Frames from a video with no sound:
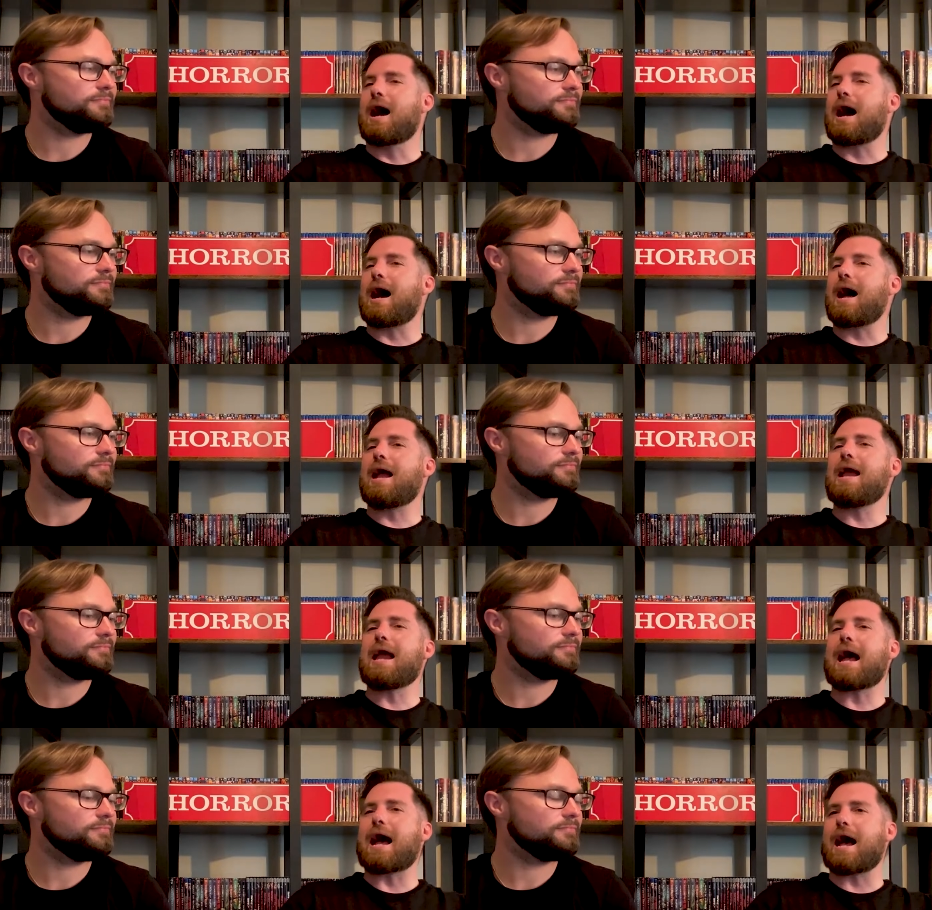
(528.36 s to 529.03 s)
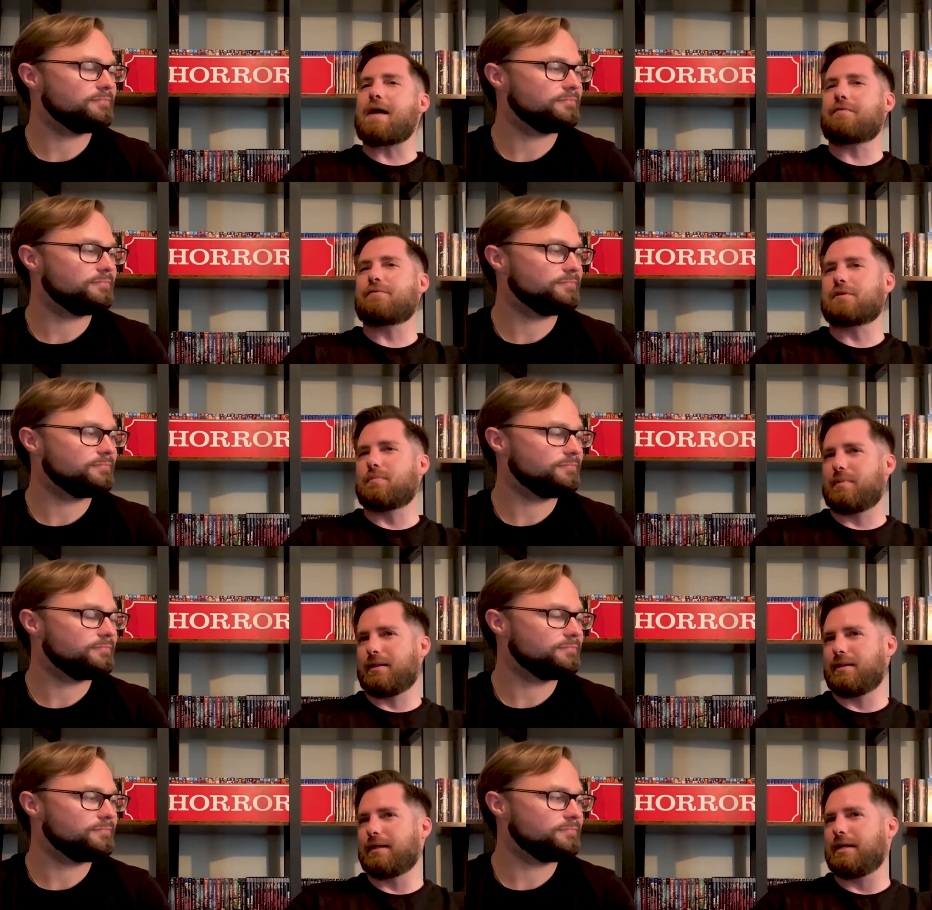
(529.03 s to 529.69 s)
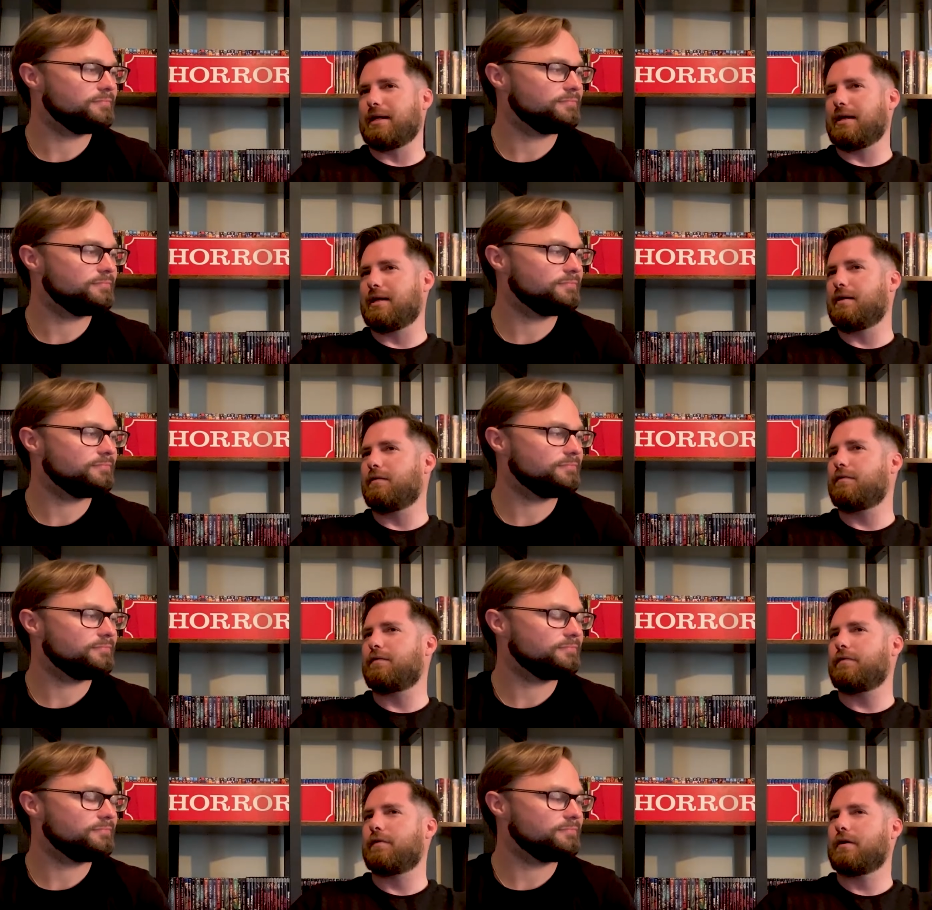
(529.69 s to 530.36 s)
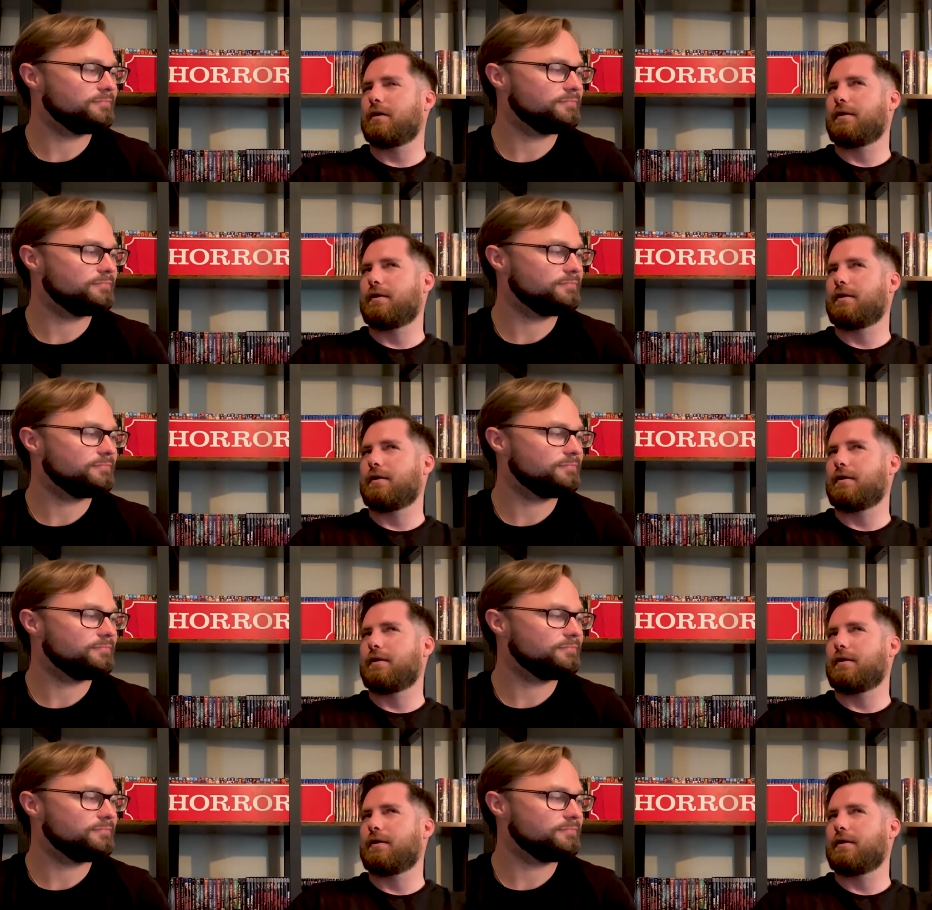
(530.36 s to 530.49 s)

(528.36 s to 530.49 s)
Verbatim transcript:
Speaker 1: I have to believe.